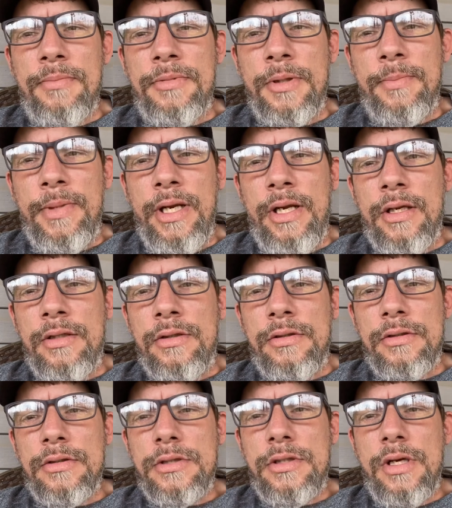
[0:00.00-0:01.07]
to
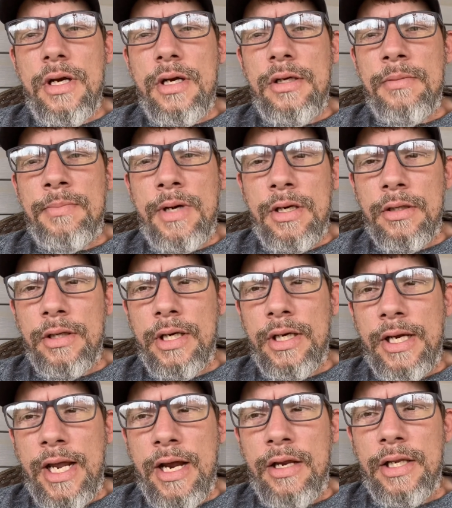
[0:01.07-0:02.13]
being stuck in the birthing
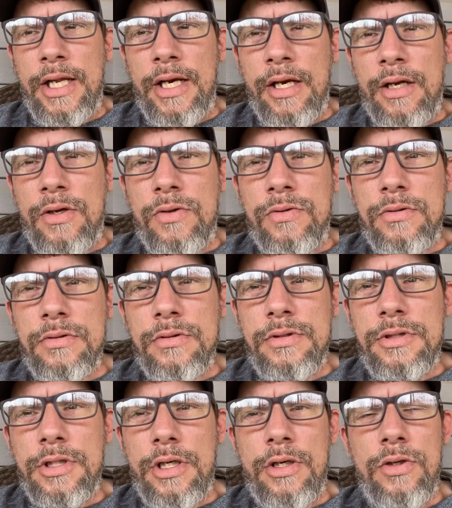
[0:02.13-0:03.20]
canal that long.
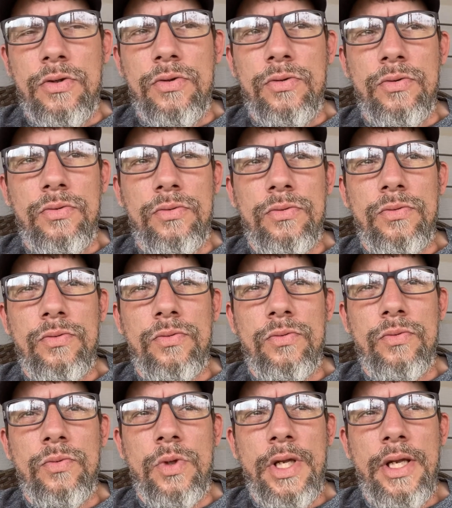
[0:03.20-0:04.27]
So
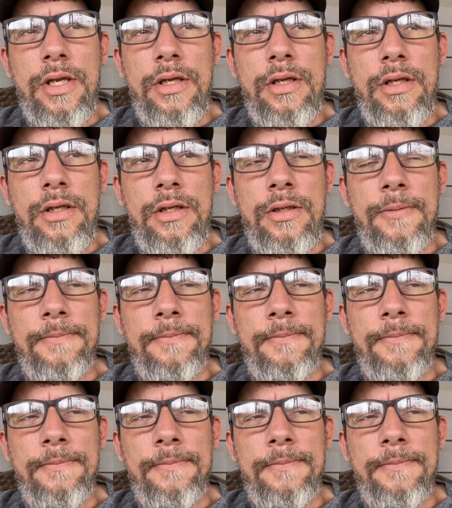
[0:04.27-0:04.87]
we